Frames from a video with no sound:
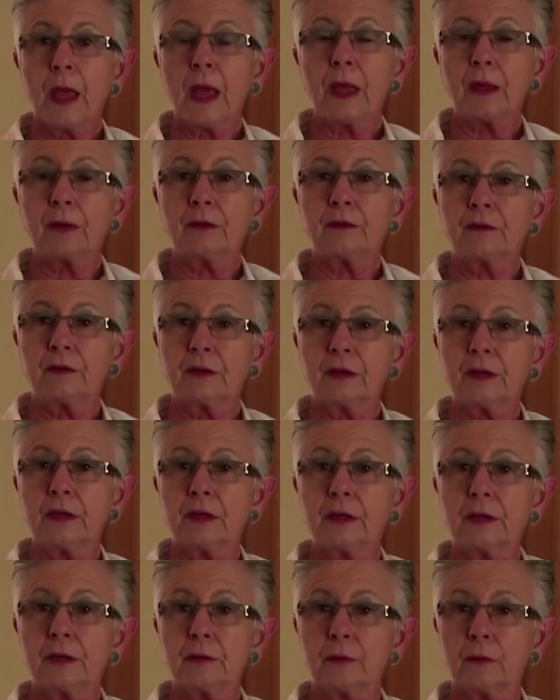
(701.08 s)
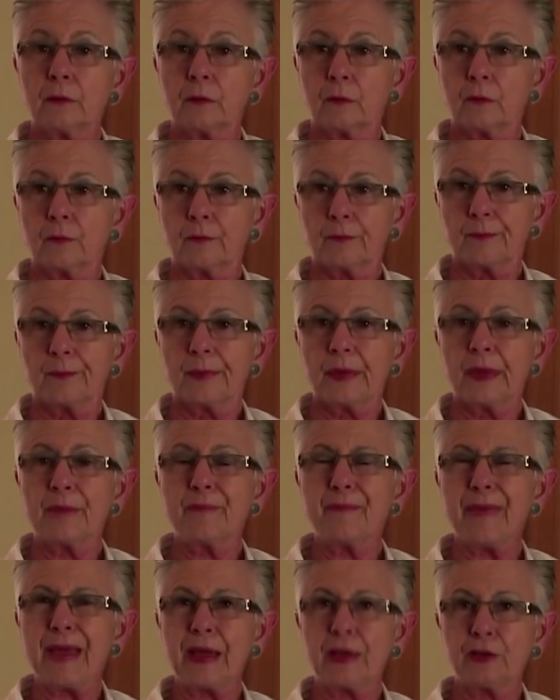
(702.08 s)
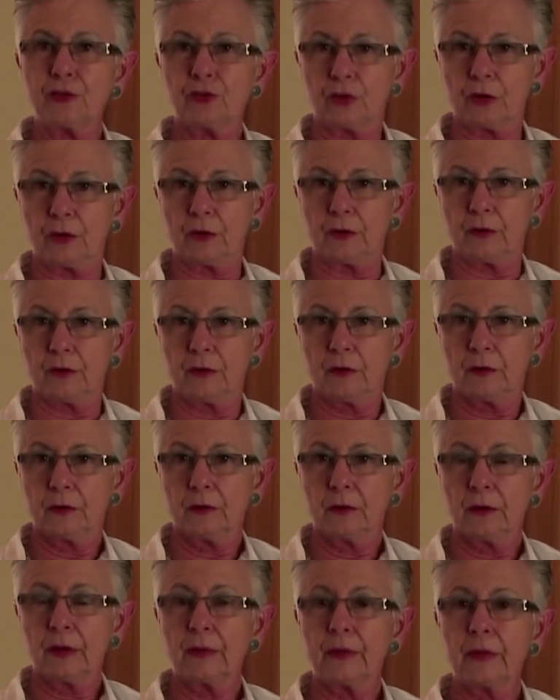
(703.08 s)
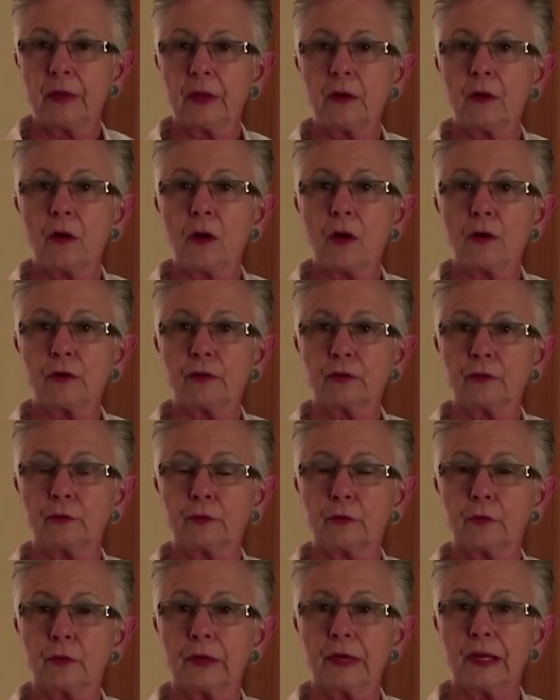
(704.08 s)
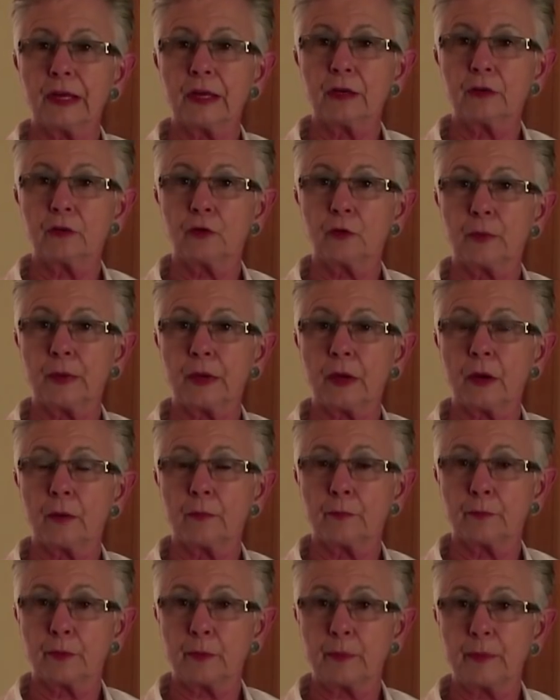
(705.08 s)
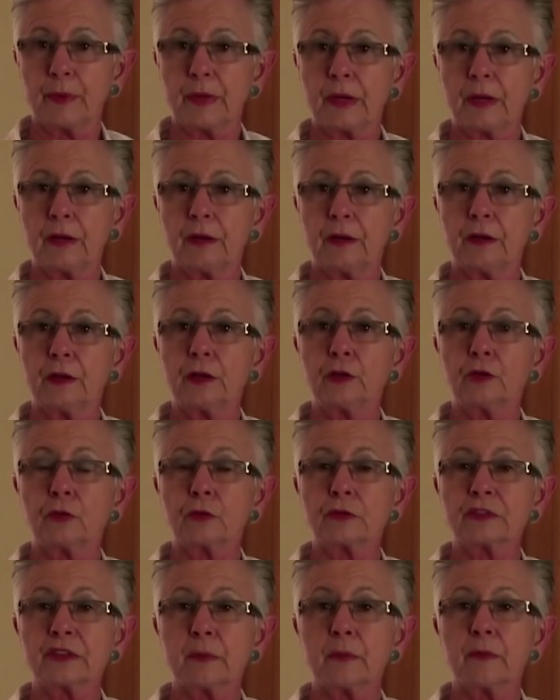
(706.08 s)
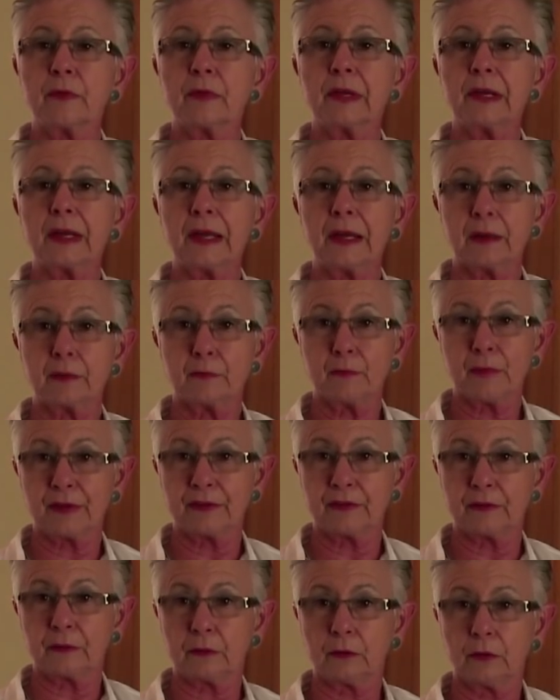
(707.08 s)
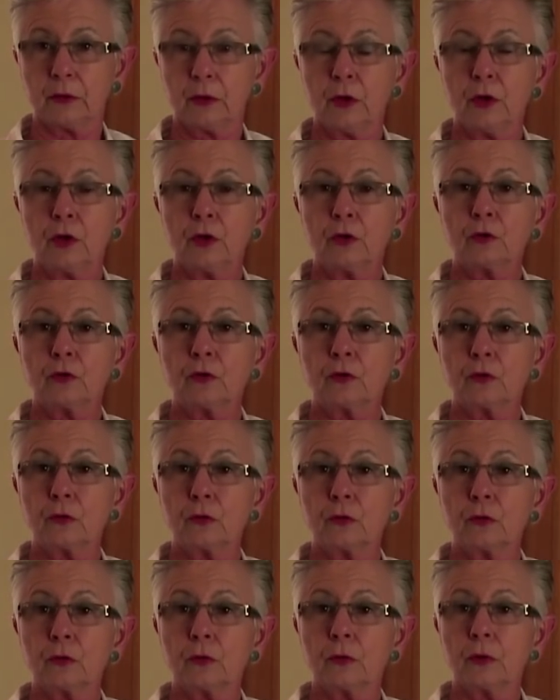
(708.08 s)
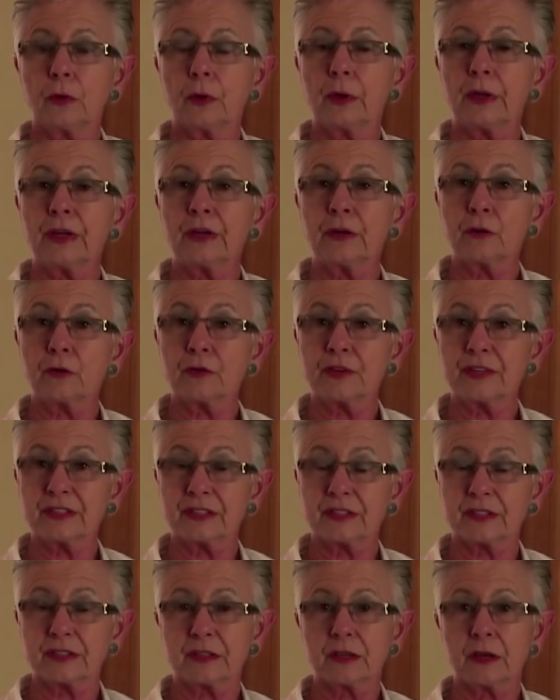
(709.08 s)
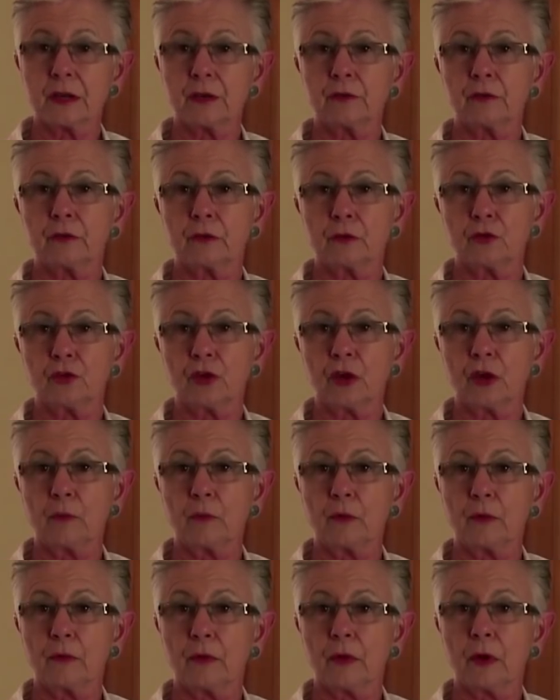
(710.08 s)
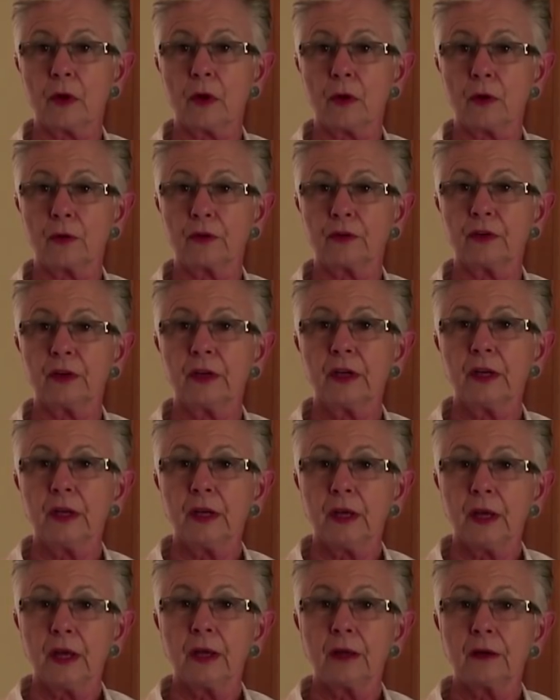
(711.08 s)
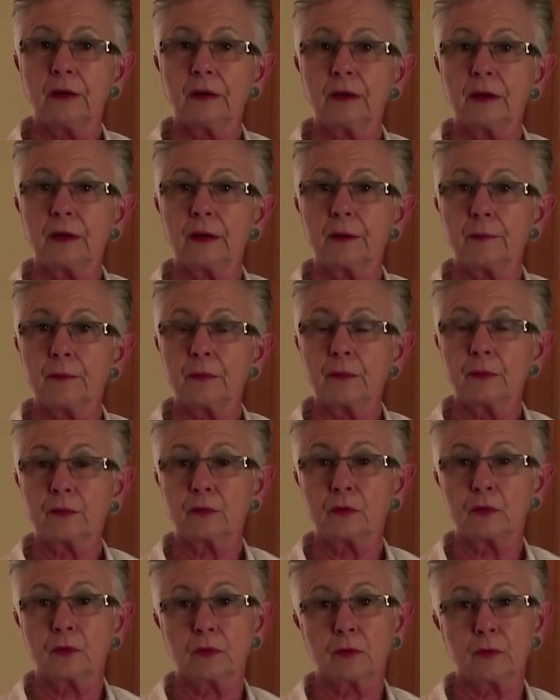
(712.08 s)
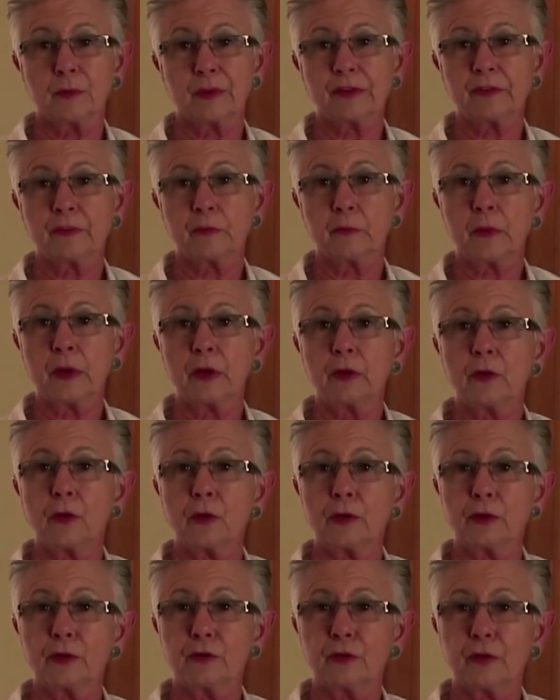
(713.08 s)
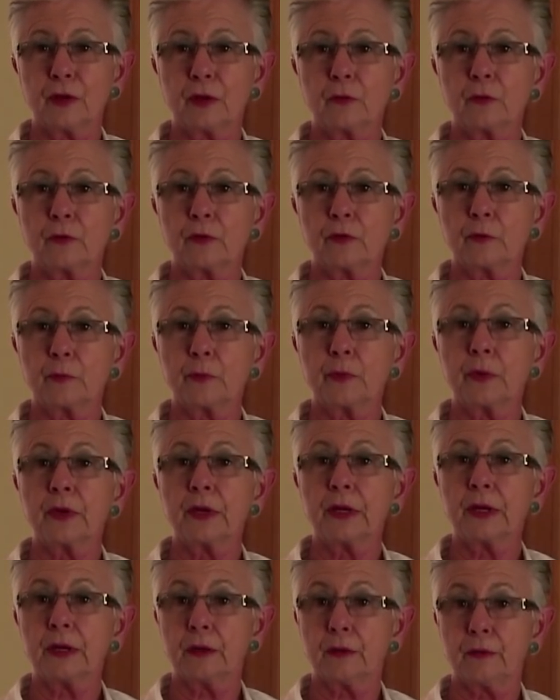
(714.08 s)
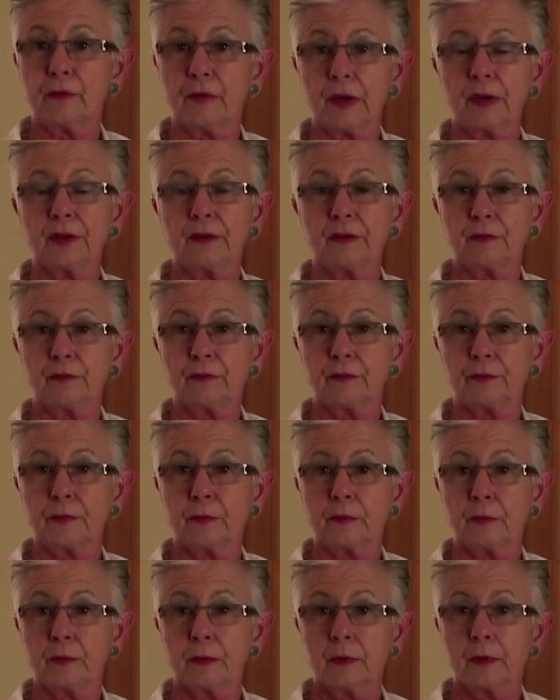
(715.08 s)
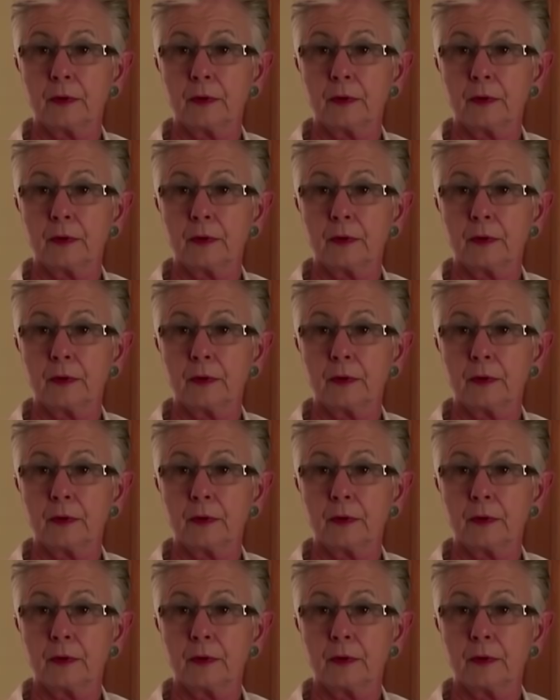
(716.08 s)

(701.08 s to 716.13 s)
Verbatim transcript: And he imagined and then asked for the leg to be prepared, and he took some of the leg muscle to increase the size of the chamber of the heart. And um, to the best of my knowledge, that was a pretty innovative